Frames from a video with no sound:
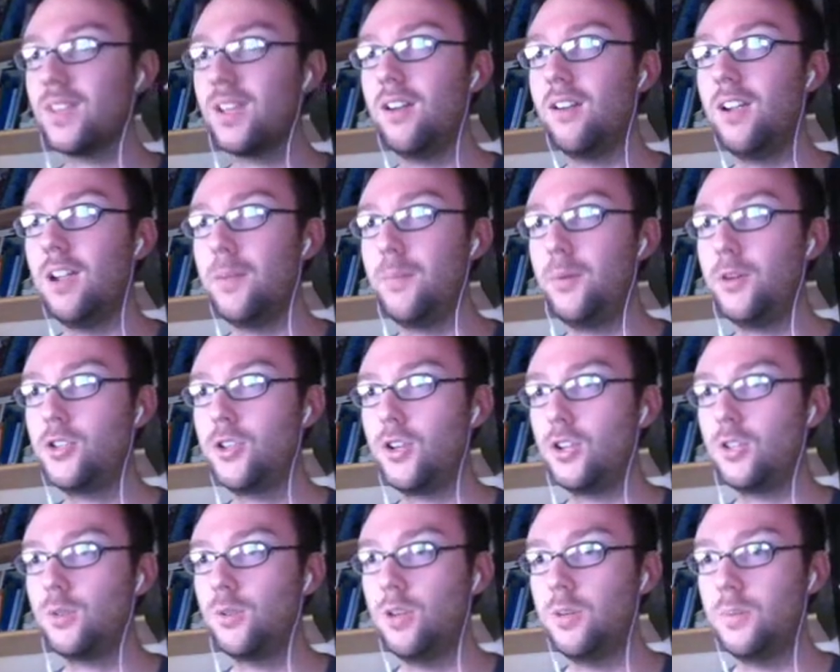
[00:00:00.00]
Alright, push
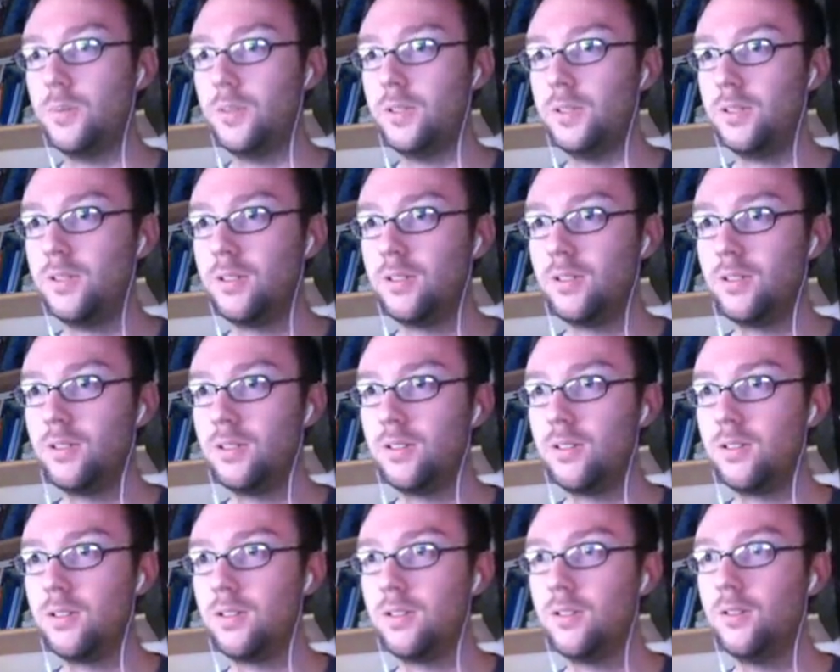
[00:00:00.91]
door to open.
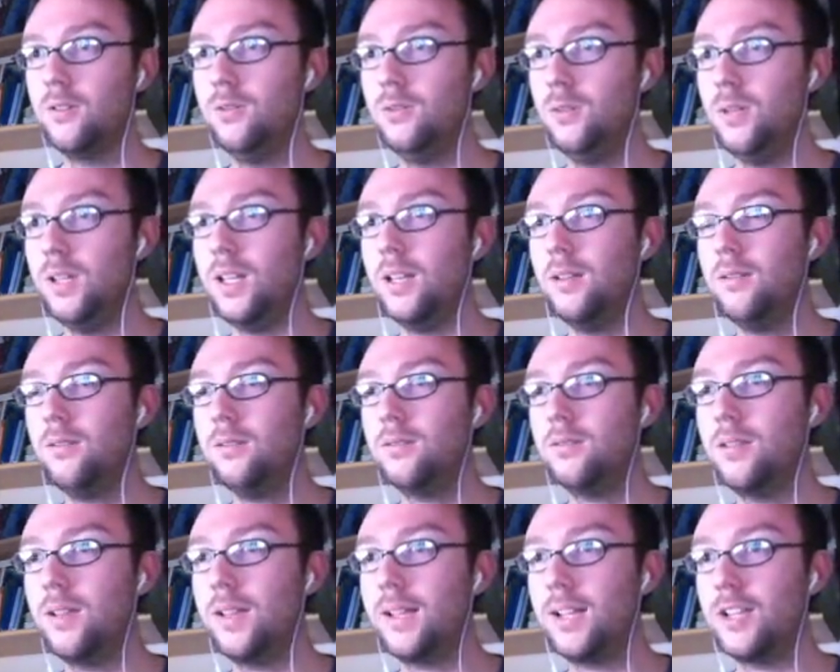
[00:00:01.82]
Ooh, hello.
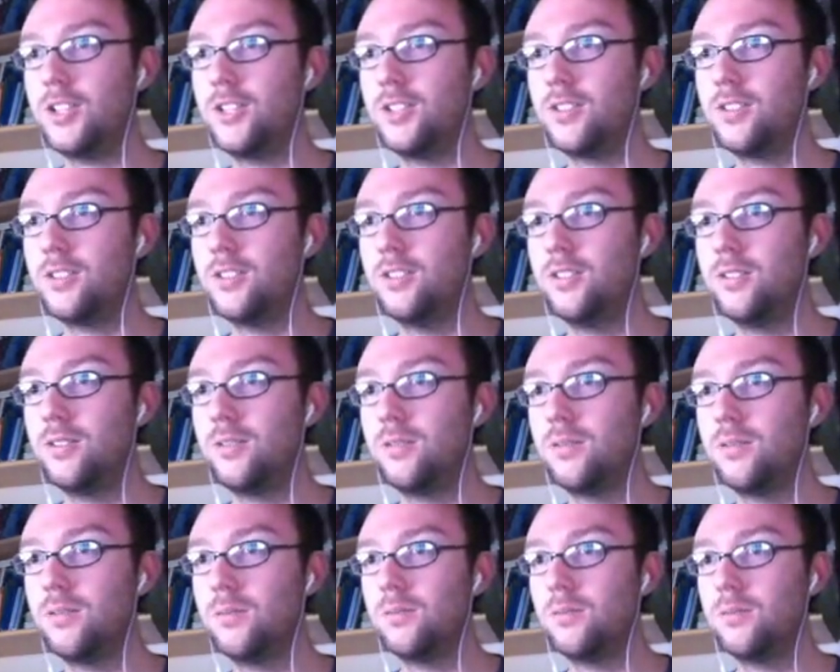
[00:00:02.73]
I can actually just...
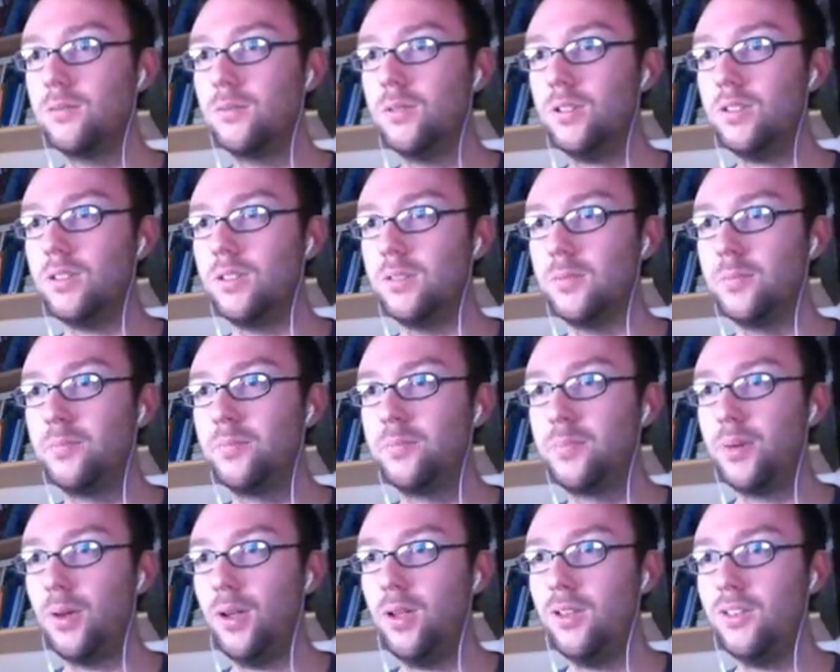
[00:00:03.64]
What the
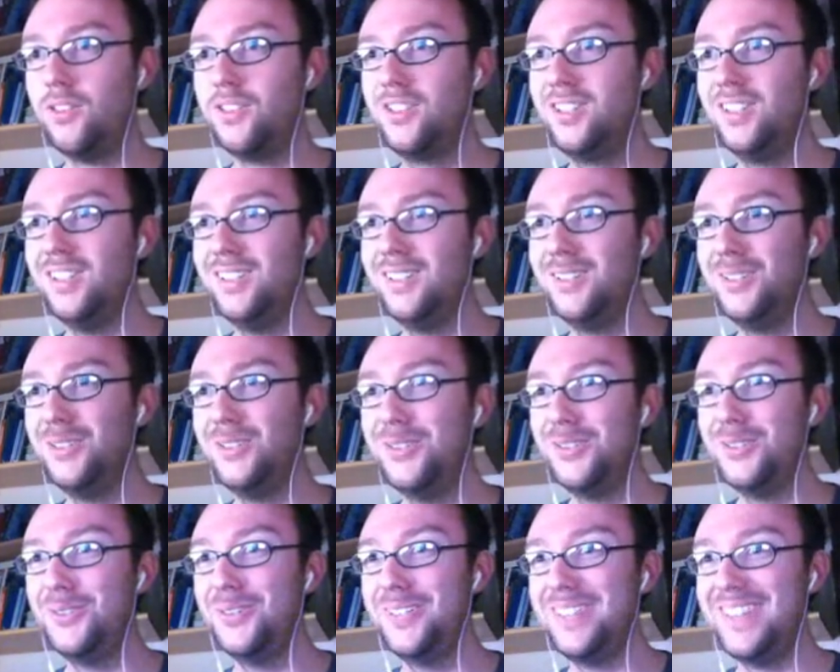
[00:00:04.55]
balls? Who
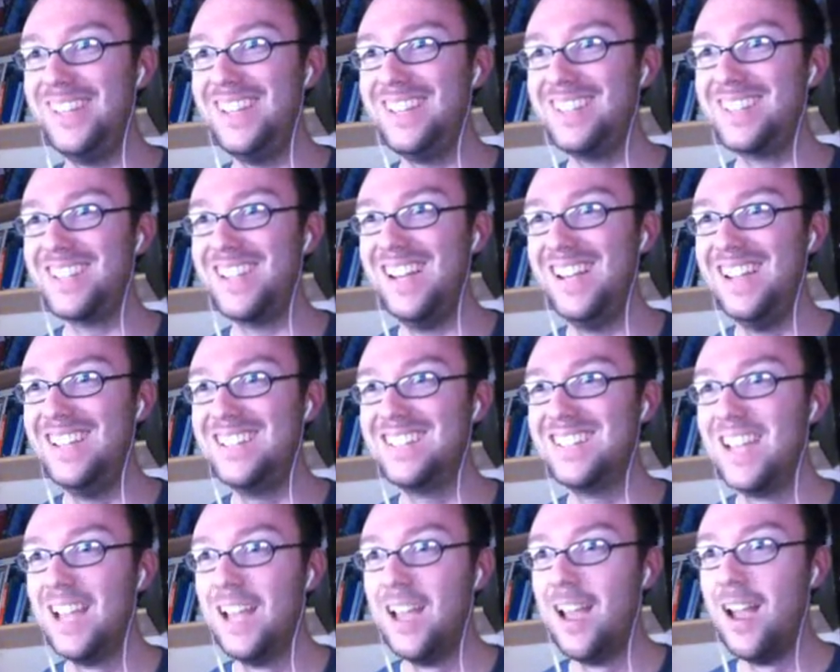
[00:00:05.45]
are these guys?